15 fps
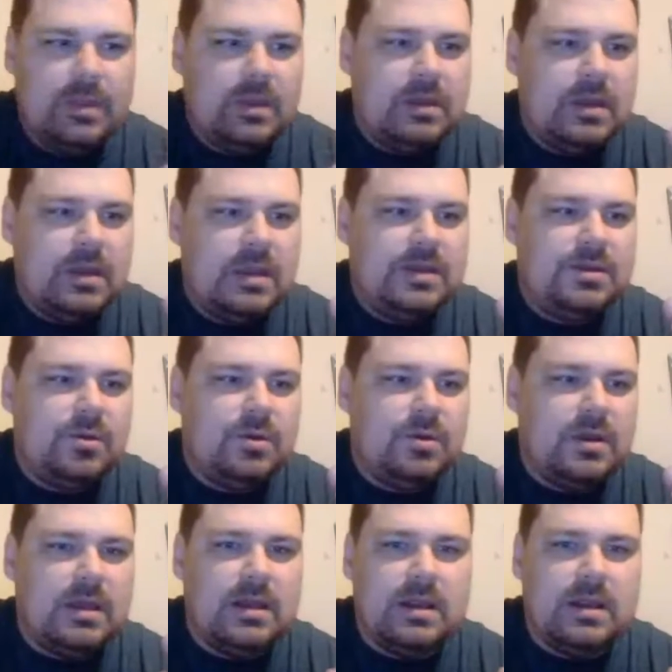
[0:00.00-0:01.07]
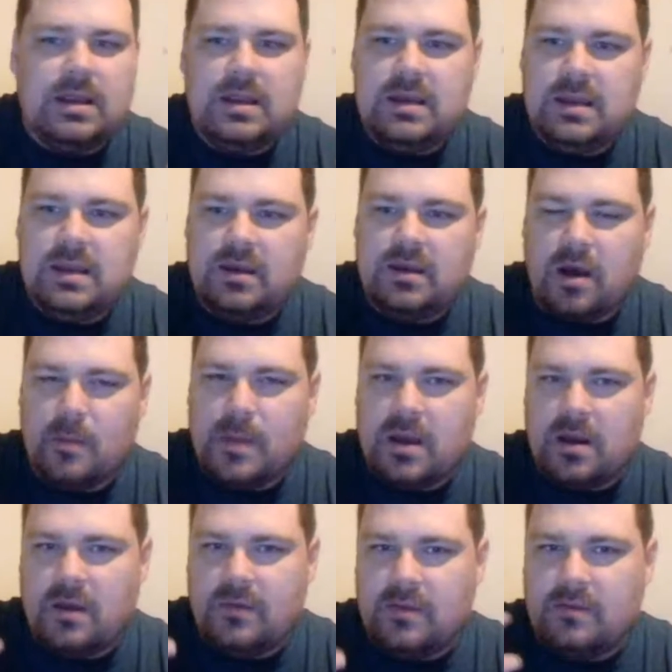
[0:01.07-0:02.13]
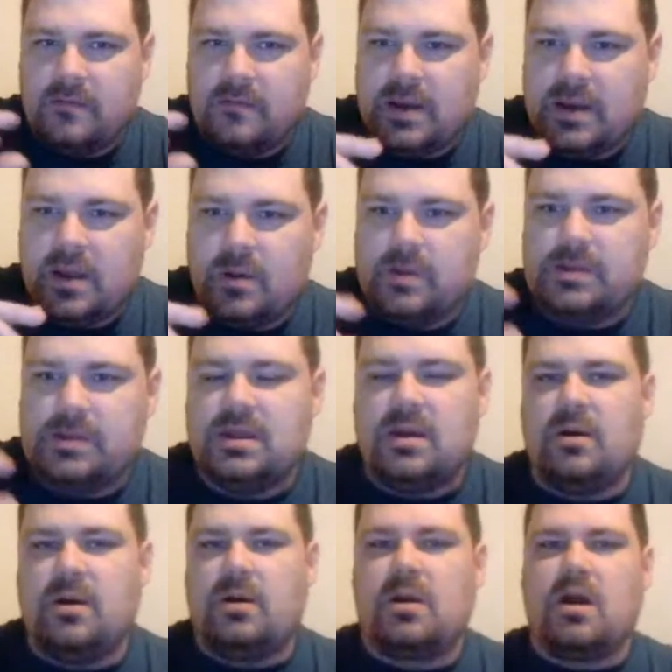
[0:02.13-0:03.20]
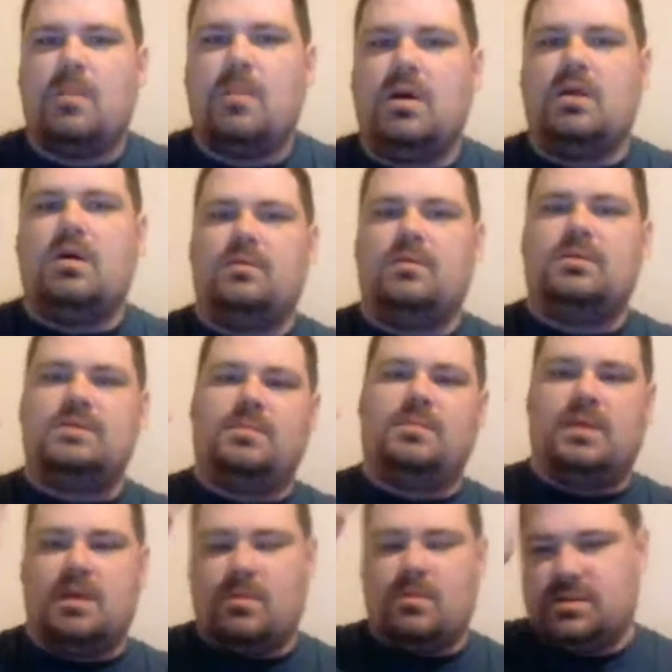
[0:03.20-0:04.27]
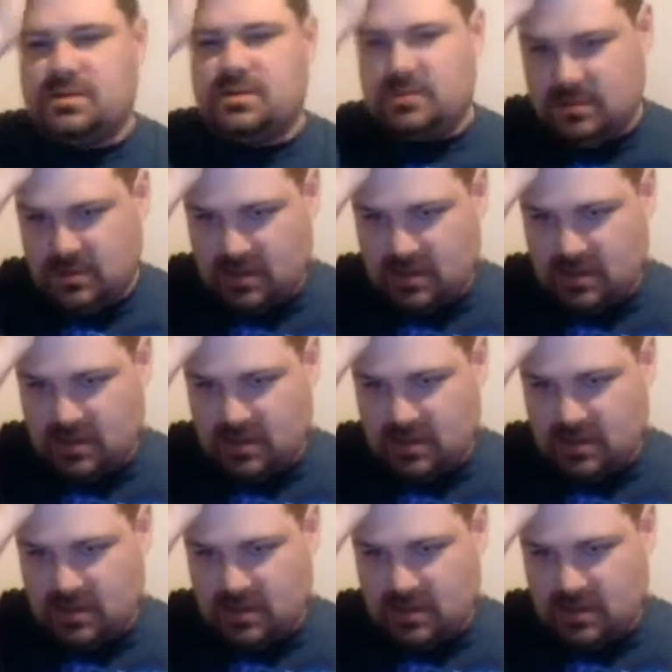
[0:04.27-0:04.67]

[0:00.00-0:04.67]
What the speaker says: he tuned in and he did comment on the video or comment on something I was